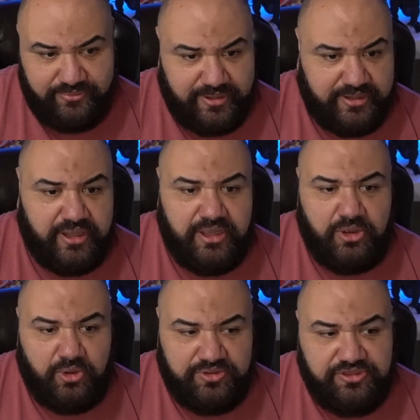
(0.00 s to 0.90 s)
I mean,
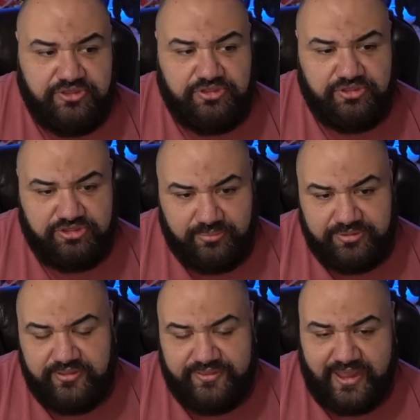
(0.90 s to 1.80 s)
this is
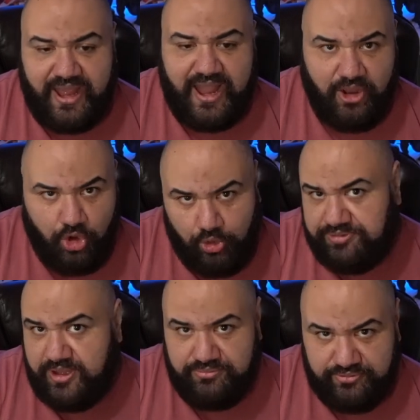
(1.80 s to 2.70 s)
something that I hope
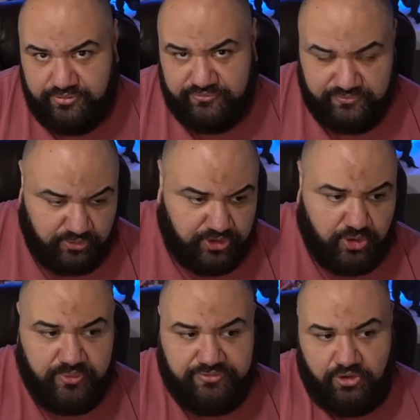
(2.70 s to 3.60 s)
they improve. You know,
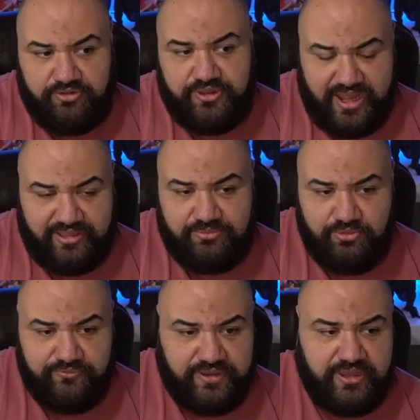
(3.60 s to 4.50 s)
we saw the last
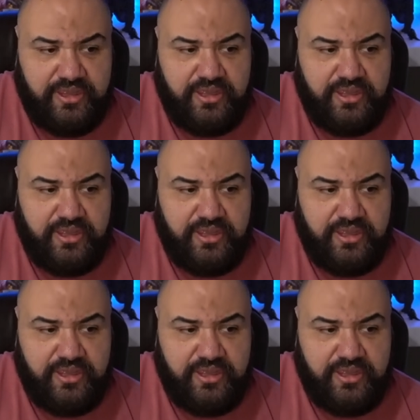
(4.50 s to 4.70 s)
movie.